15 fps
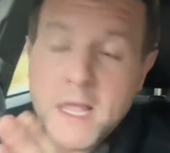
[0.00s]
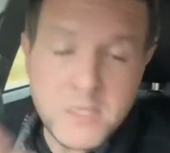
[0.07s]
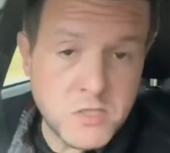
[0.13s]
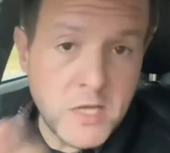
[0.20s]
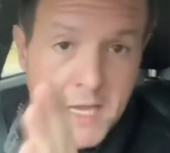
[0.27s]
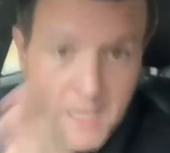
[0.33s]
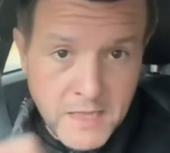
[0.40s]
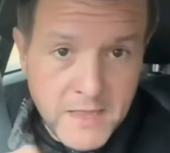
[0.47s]

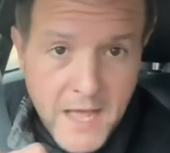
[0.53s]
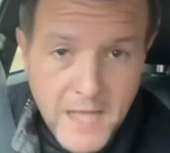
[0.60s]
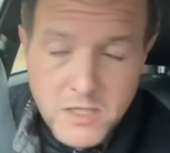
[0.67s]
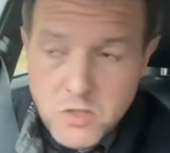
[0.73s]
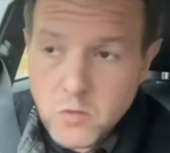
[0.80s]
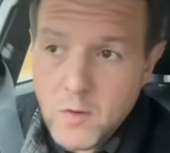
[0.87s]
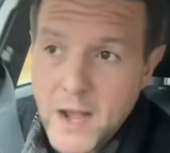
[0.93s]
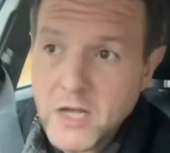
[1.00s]
in that
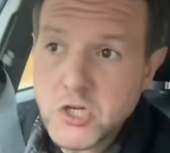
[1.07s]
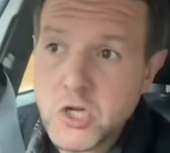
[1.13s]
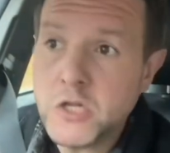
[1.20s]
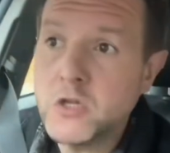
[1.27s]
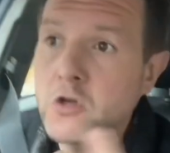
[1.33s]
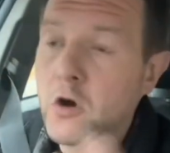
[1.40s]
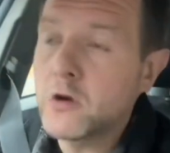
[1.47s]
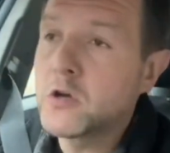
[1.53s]
direction,
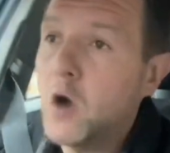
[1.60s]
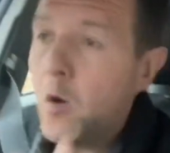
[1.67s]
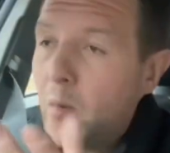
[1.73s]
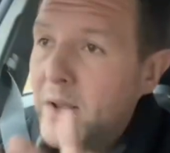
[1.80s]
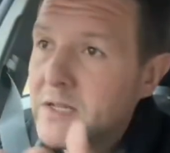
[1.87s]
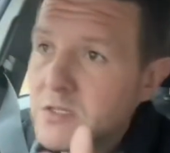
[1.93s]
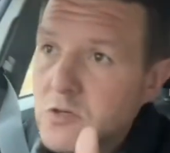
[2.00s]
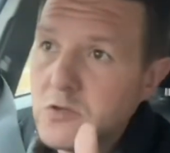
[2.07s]
you're going
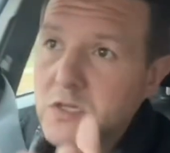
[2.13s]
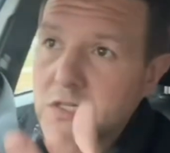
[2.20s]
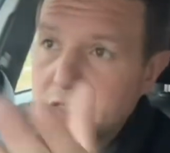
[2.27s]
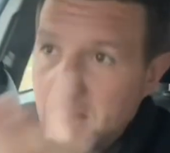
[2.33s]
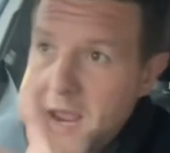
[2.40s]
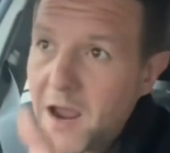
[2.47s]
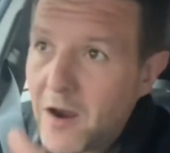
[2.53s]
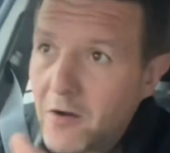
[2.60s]
to
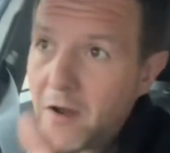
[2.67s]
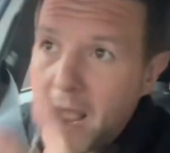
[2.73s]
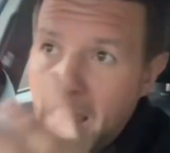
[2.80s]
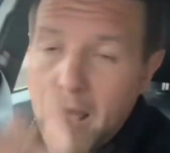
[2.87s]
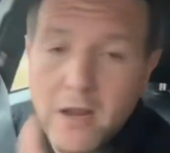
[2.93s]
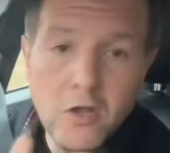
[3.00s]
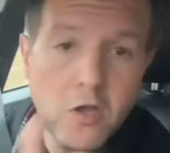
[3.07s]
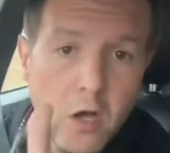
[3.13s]
stare at
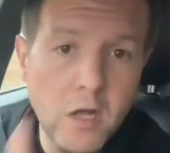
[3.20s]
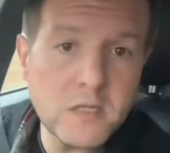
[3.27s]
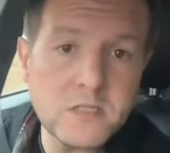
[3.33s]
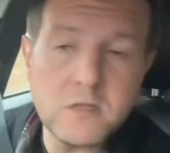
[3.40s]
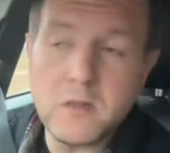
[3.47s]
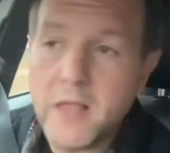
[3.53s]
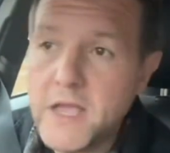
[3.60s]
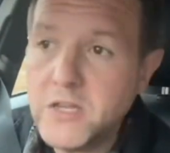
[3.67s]
a
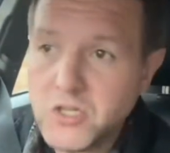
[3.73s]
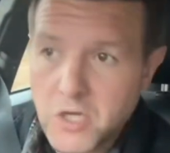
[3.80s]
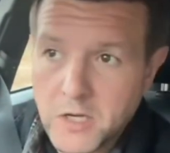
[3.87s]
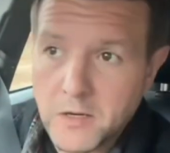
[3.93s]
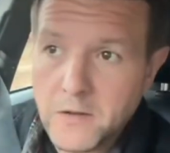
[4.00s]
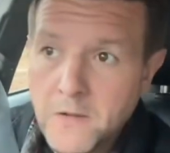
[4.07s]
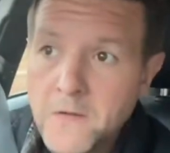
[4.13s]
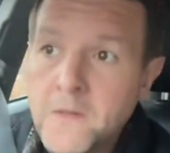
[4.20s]
constellation.
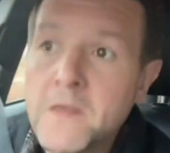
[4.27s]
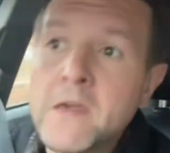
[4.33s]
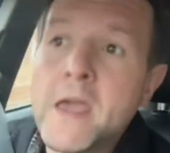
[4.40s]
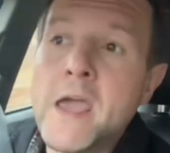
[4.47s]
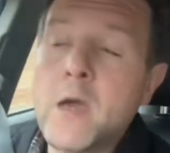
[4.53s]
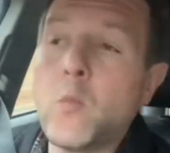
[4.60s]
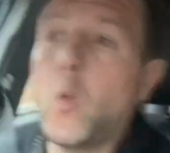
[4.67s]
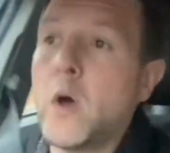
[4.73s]

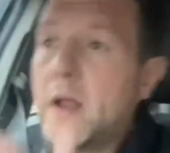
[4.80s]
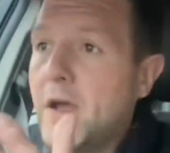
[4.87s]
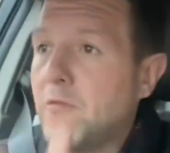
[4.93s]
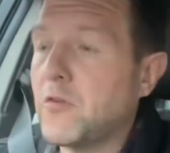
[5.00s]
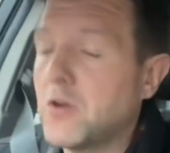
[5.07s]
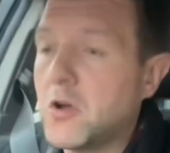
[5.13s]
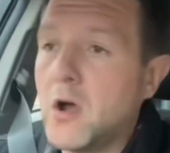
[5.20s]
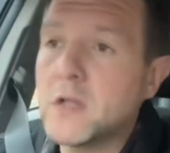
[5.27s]
And whatever
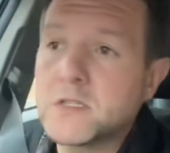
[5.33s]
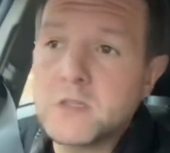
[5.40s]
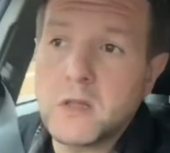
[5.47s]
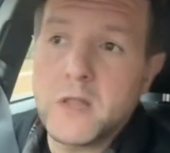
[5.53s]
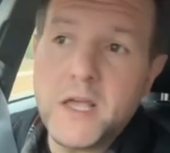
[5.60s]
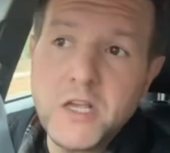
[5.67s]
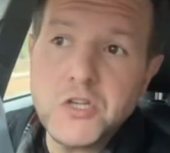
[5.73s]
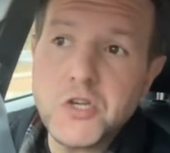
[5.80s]

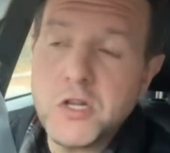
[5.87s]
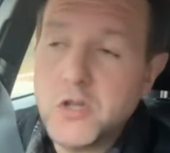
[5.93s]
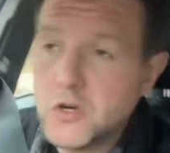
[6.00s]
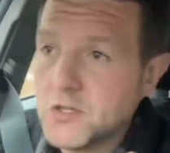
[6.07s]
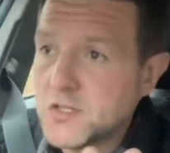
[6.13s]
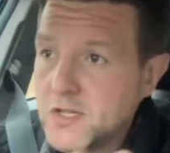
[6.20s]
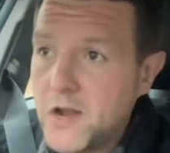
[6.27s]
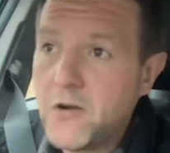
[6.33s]
constellation you're
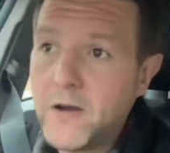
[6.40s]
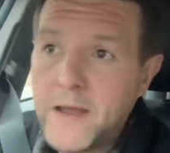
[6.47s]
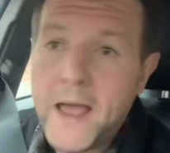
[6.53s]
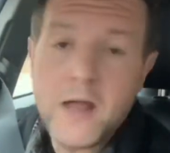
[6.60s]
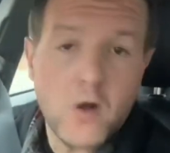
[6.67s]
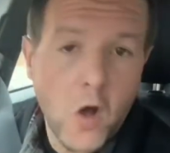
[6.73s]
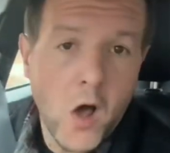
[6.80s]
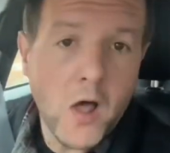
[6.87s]
staring at
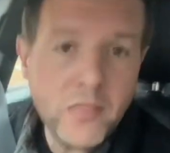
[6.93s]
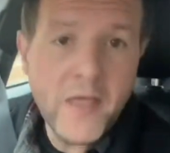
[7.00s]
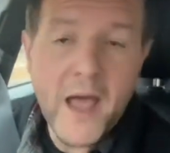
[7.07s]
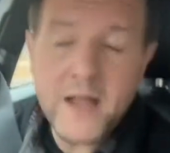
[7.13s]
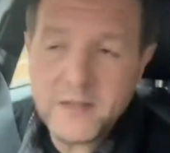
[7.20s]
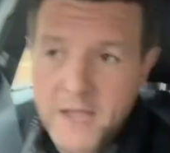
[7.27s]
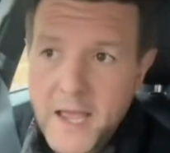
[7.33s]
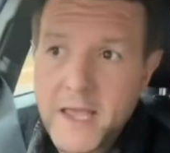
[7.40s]
on that
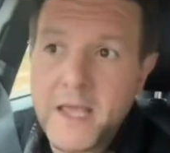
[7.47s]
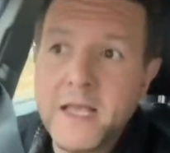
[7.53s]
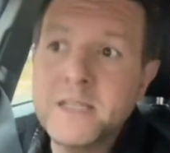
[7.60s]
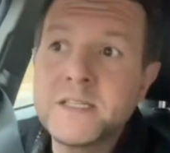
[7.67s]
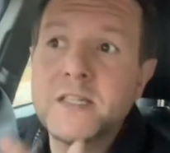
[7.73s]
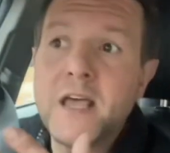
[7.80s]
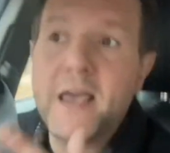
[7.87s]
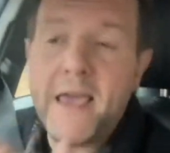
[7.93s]
day is
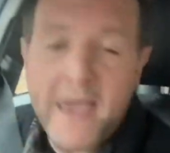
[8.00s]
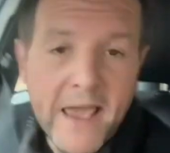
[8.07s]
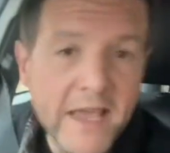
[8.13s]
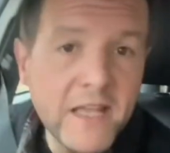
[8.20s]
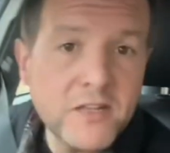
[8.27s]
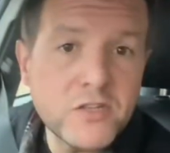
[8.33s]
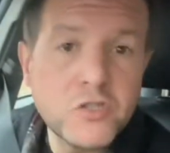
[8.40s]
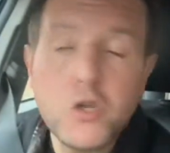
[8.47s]
the
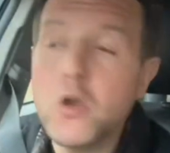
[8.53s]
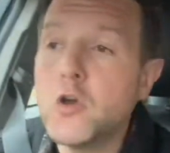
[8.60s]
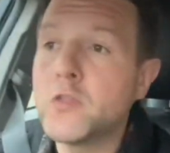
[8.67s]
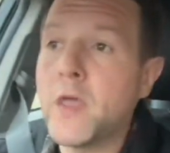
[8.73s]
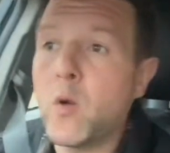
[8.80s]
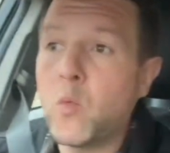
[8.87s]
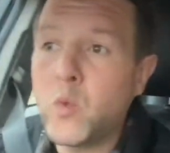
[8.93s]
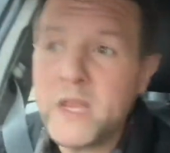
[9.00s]
age
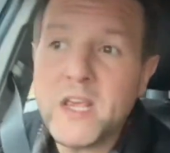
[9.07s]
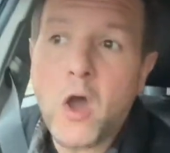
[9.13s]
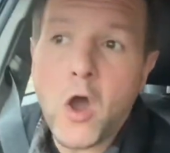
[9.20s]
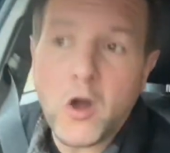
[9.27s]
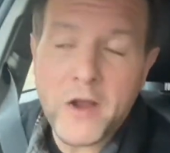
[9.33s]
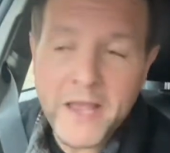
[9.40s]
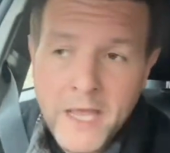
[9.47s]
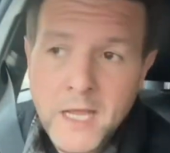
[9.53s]
that we are
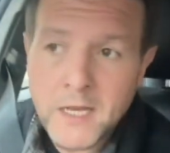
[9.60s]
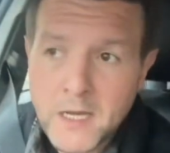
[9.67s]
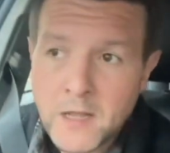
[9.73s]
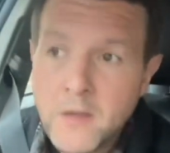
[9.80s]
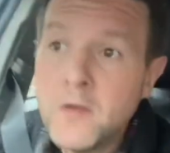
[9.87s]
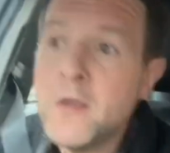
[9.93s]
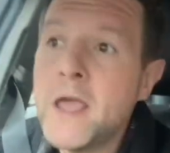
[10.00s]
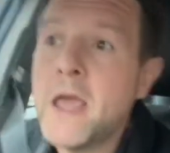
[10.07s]
in.
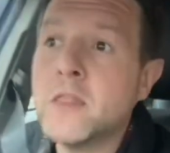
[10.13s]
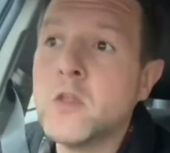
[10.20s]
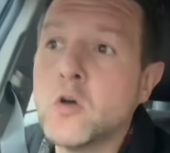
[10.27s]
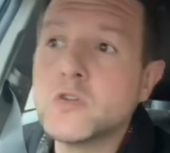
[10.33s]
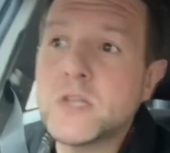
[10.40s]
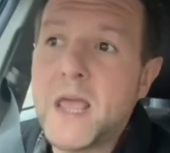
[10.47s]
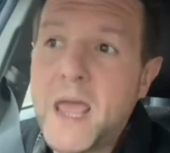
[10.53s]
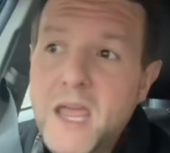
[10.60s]
And those
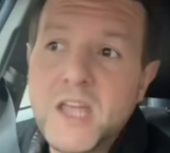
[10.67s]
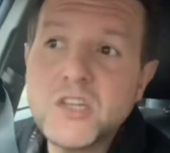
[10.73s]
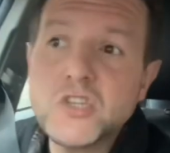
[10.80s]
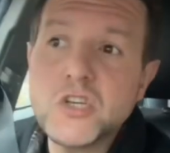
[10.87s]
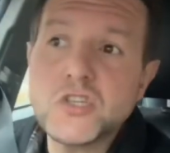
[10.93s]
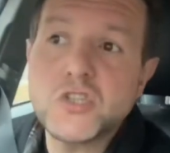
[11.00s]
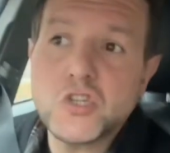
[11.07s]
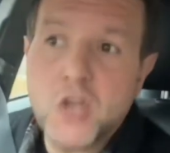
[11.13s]

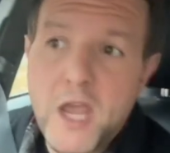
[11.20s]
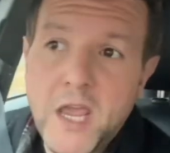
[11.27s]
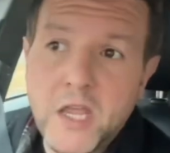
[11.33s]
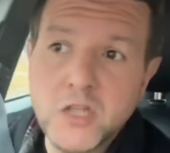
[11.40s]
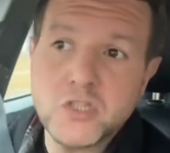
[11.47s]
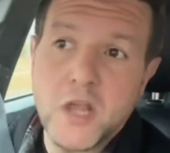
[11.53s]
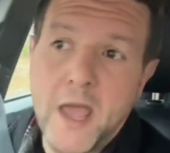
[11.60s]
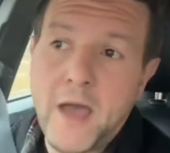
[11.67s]
ages
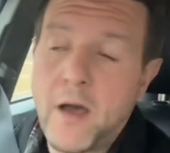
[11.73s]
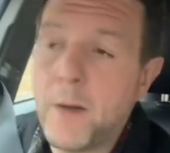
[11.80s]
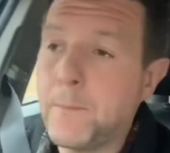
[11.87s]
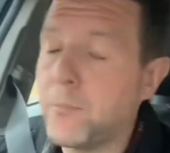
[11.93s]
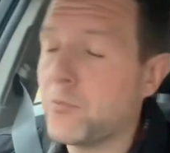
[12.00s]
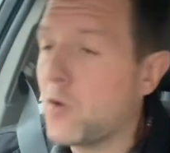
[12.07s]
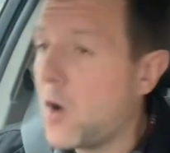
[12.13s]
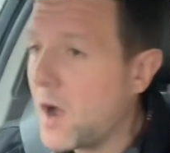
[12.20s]
change
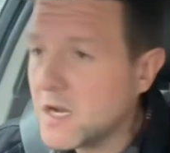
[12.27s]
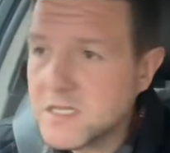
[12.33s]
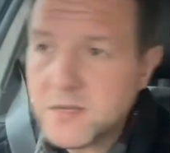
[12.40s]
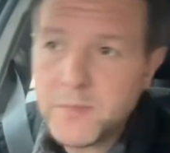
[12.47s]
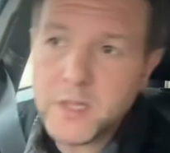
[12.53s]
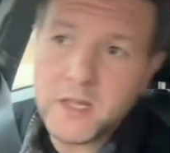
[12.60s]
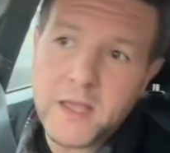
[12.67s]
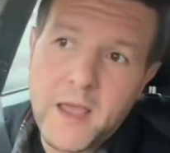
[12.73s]

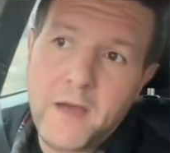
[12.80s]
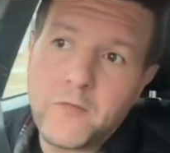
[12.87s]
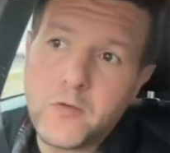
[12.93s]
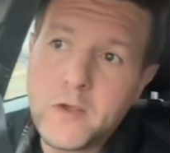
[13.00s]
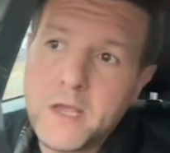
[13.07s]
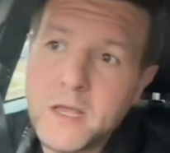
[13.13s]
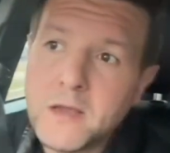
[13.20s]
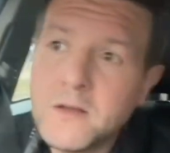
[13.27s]
approximately
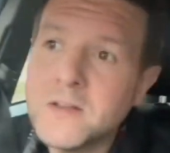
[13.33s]
every